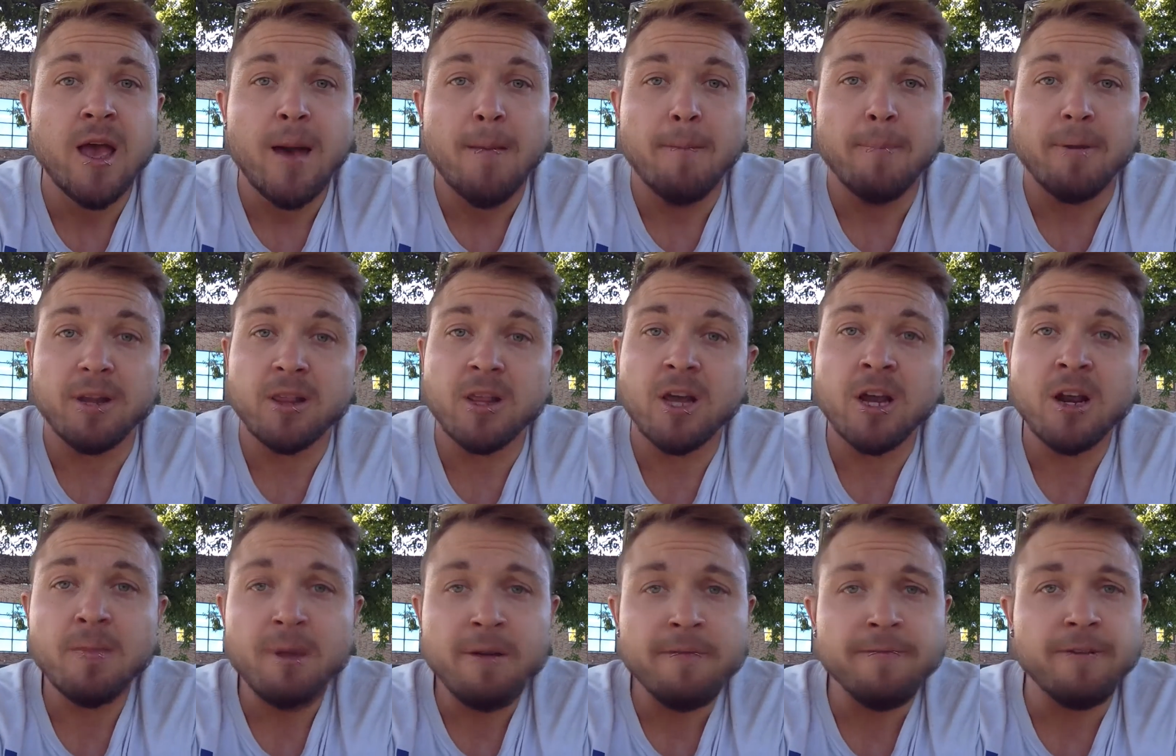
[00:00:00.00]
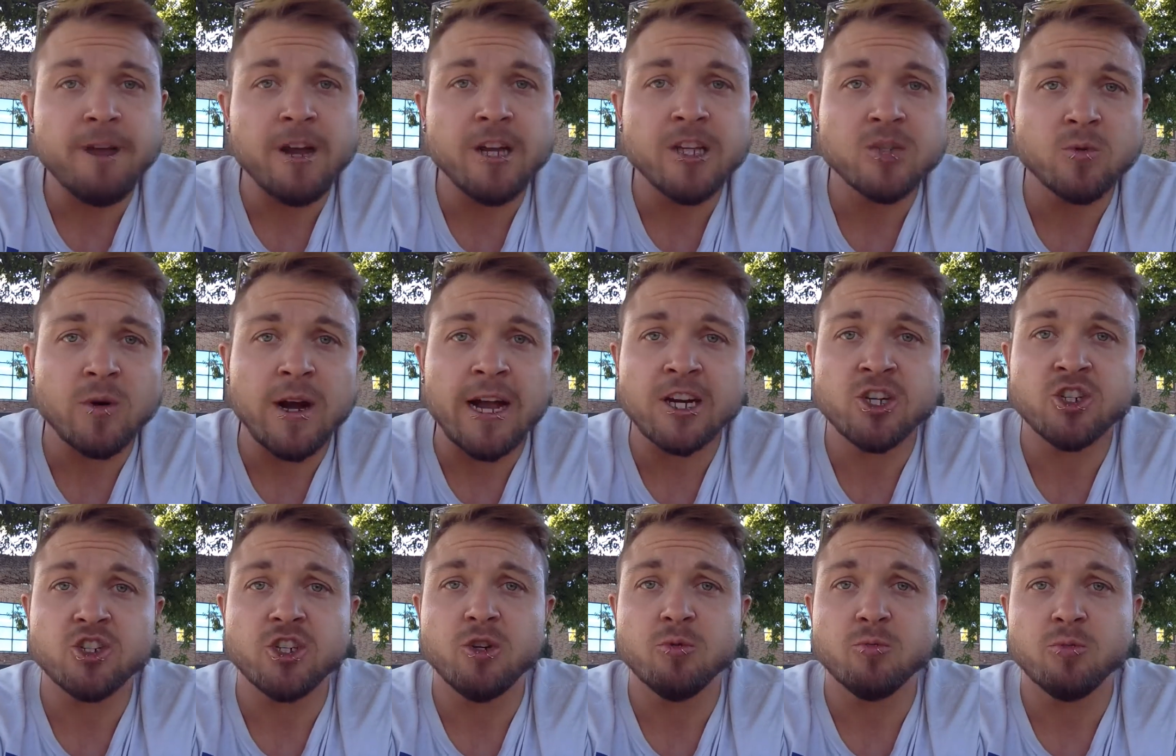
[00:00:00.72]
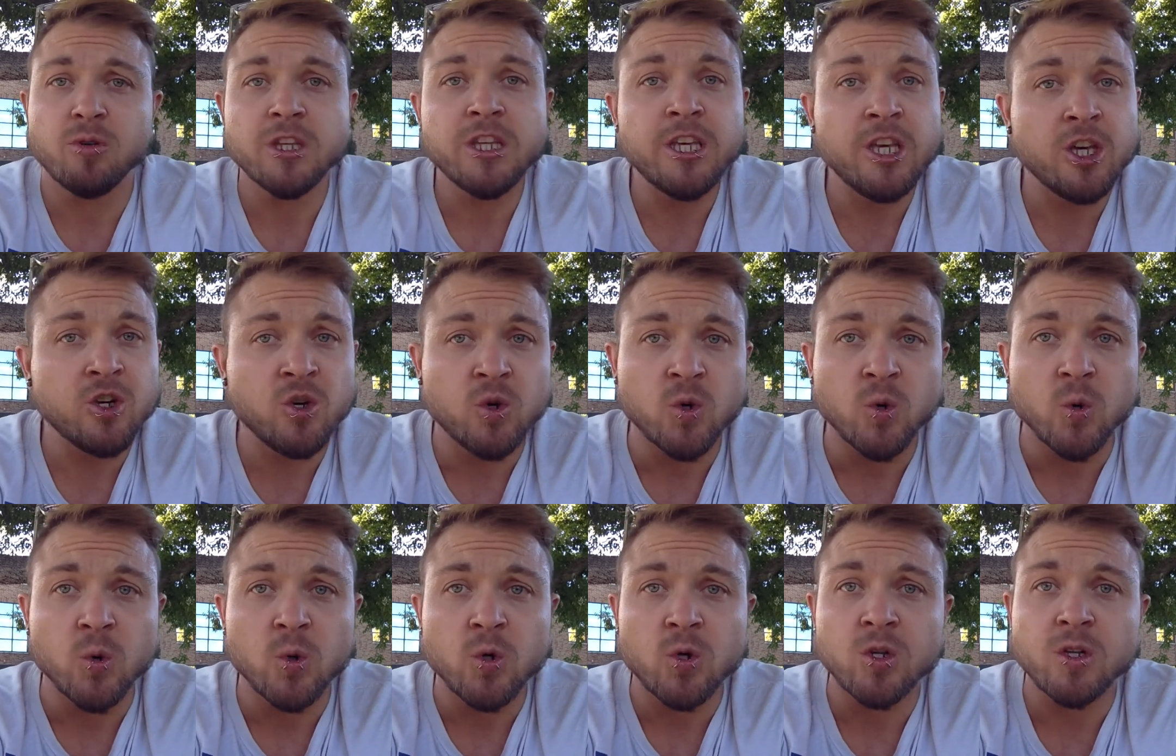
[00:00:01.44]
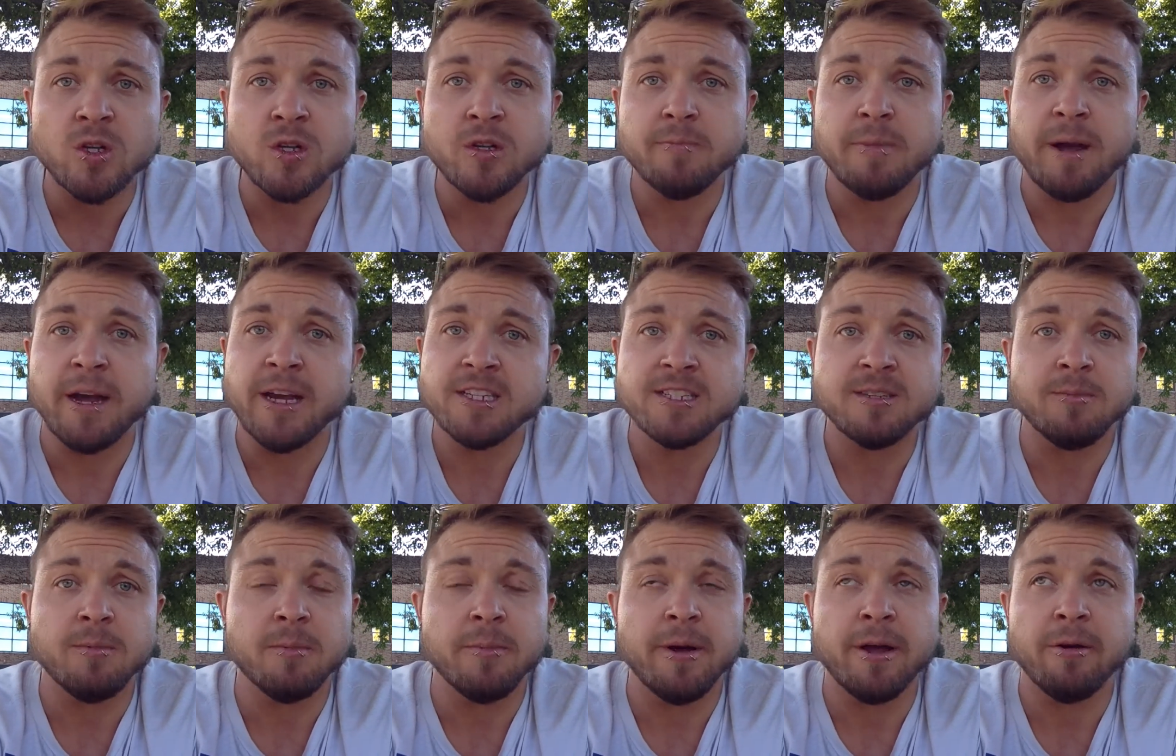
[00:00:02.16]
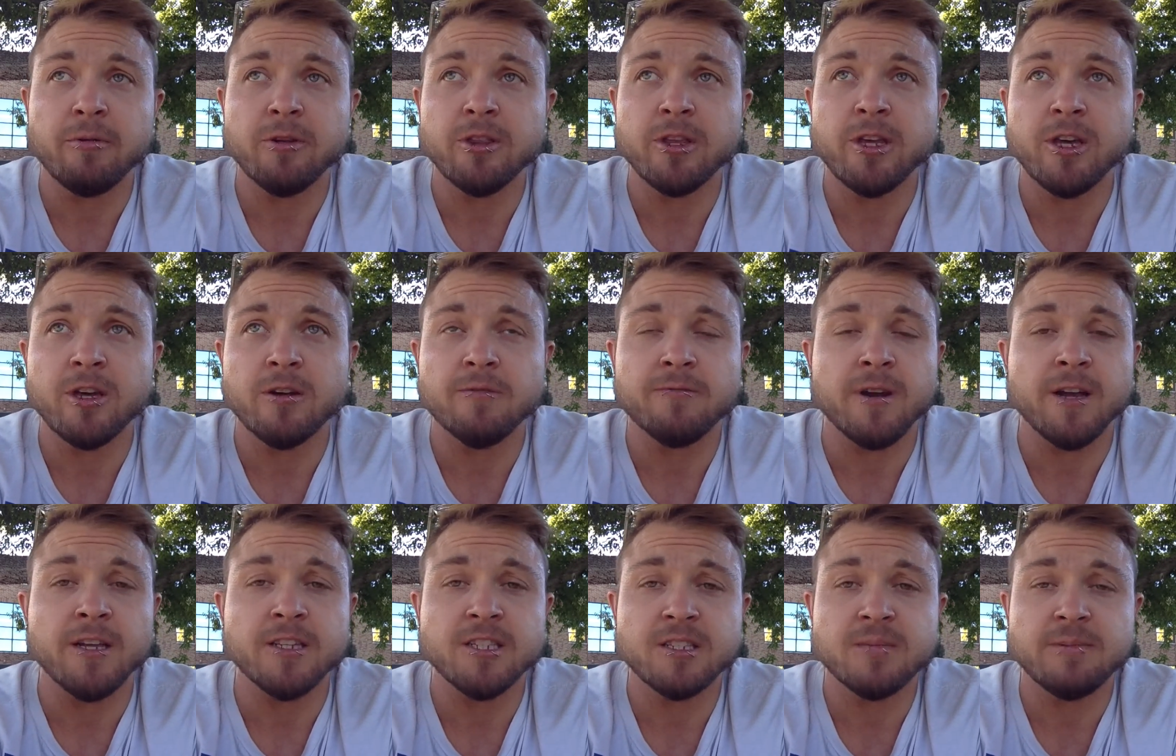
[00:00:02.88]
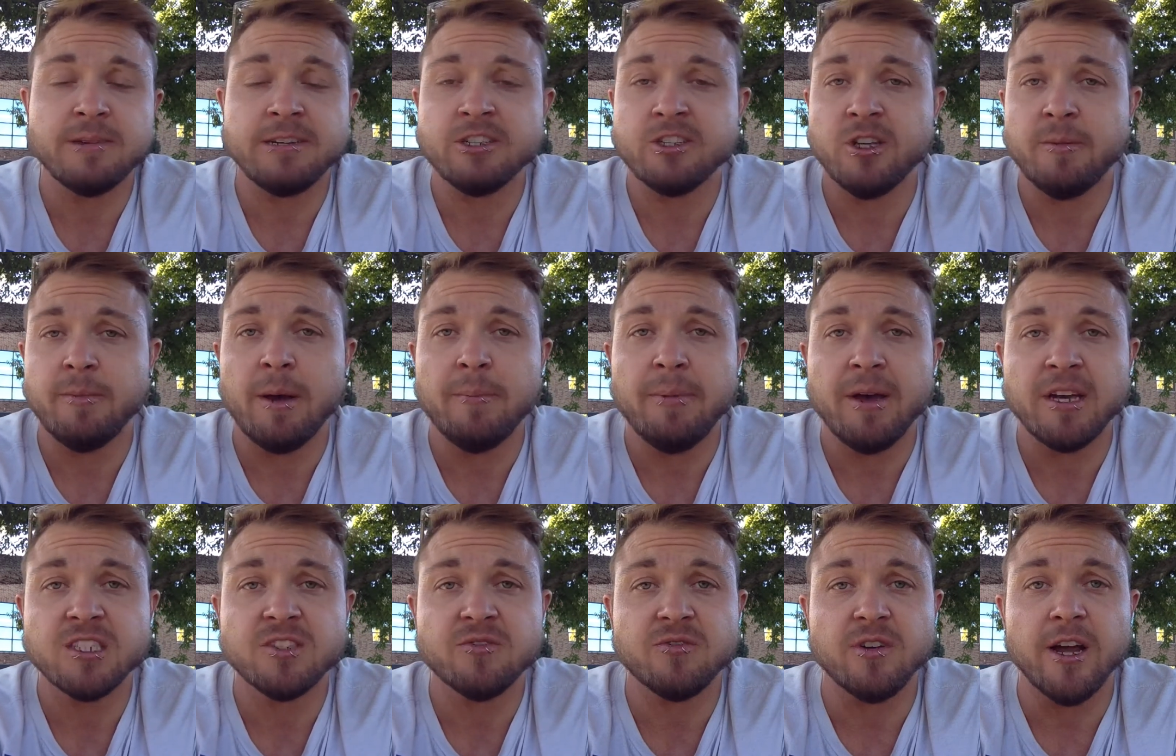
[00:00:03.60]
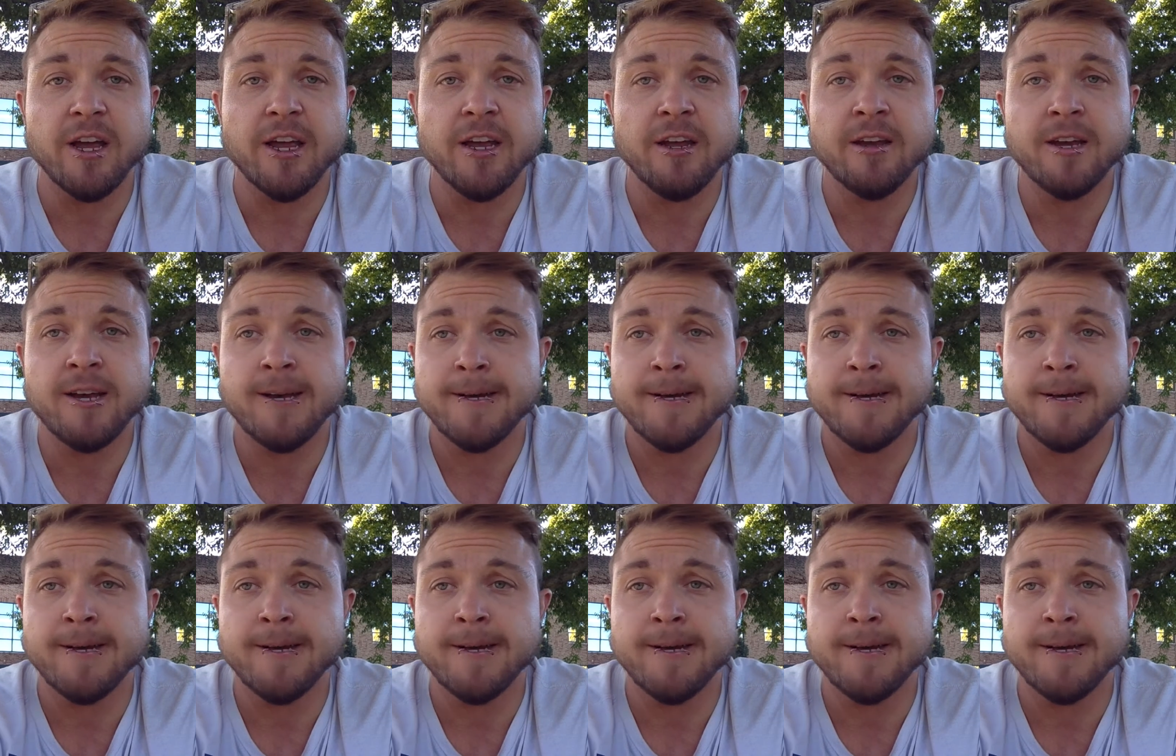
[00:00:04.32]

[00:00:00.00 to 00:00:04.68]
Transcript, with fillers: But a lot of my friends were actually really cool. My some of my really good friends, especially my best friend.